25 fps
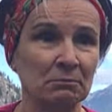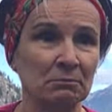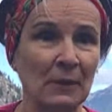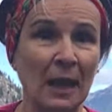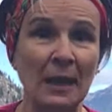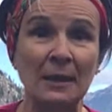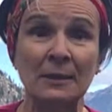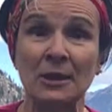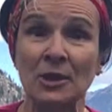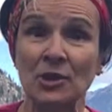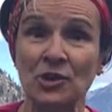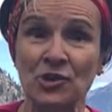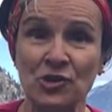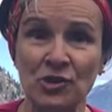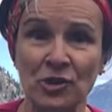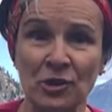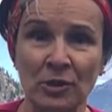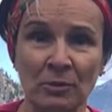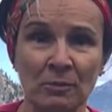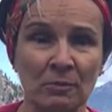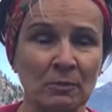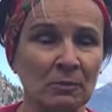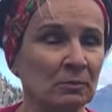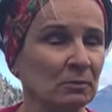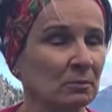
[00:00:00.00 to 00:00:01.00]

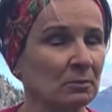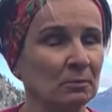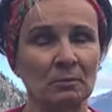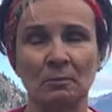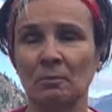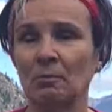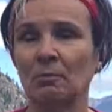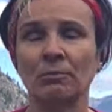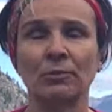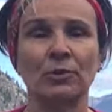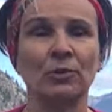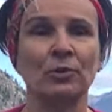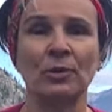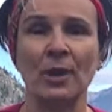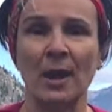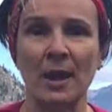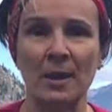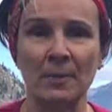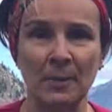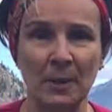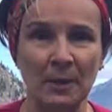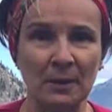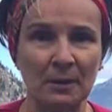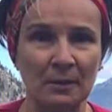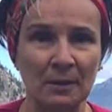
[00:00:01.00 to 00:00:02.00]
addiction, you
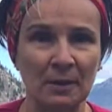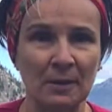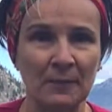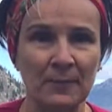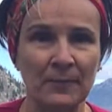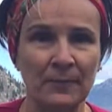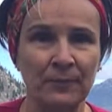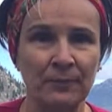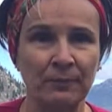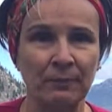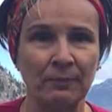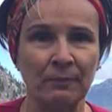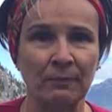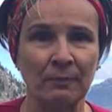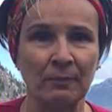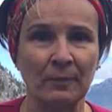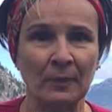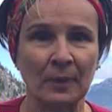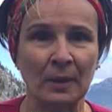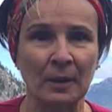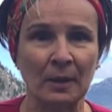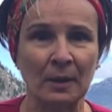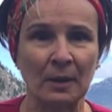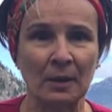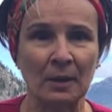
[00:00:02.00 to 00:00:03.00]
name it.
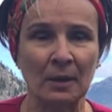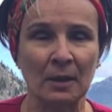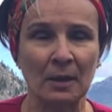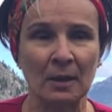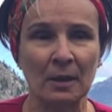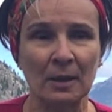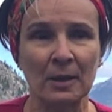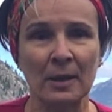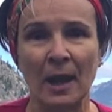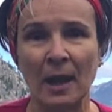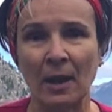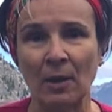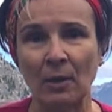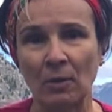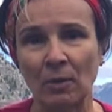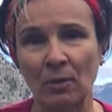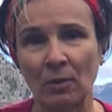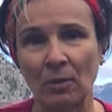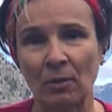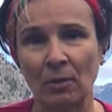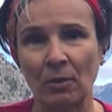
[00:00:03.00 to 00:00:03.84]
Now,